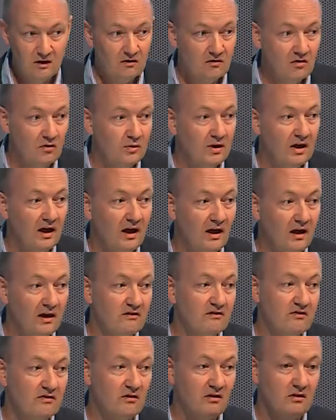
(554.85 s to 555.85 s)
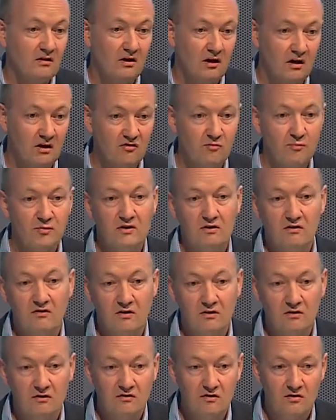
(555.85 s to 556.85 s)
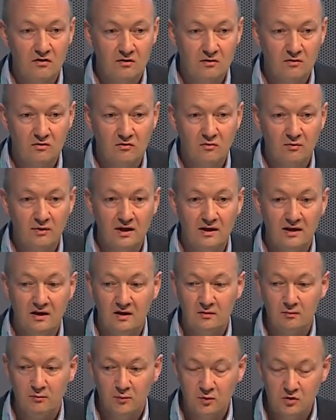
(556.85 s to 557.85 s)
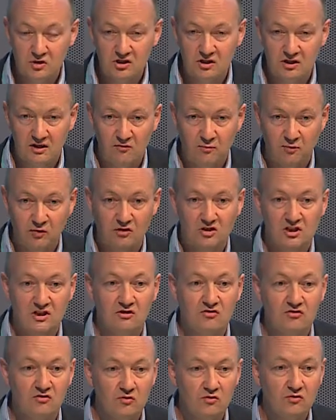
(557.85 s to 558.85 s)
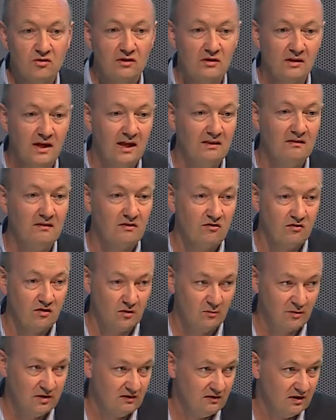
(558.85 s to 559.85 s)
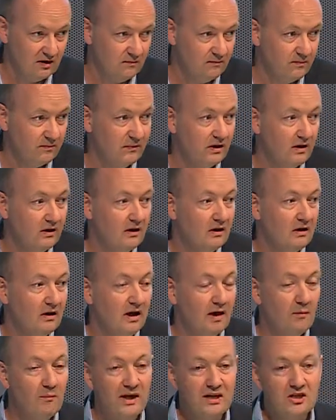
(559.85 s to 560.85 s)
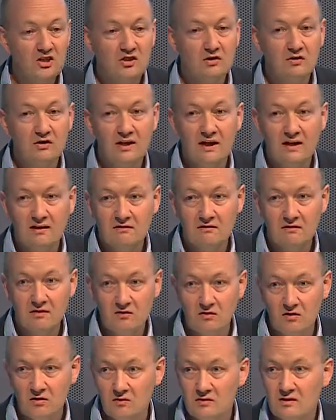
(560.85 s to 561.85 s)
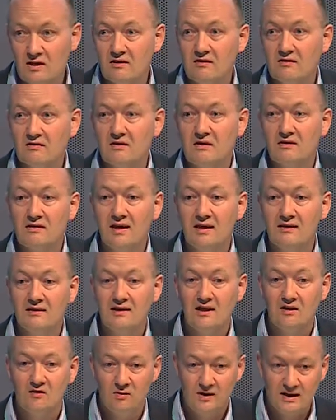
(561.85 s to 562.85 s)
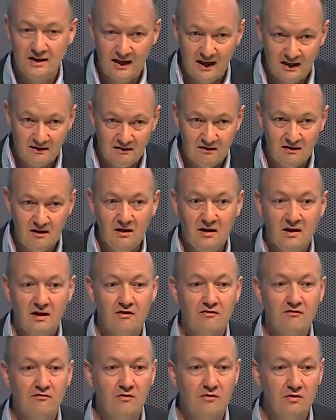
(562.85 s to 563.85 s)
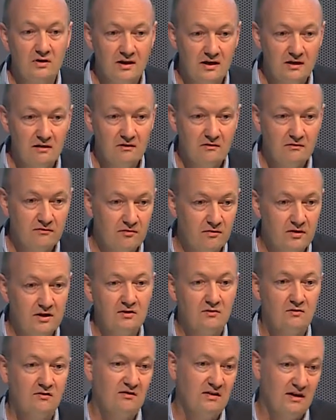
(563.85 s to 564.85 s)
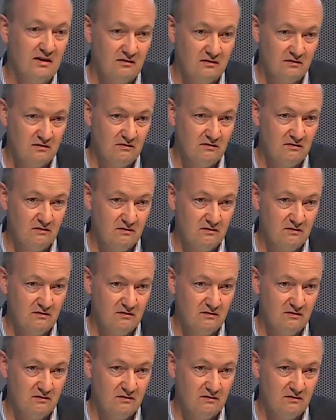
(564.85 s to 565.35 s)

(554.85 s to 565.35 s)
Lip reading: So we ask the hospitals also to really push this project through their ethics committee and make sure that, that the data that we get is fully, fully consented.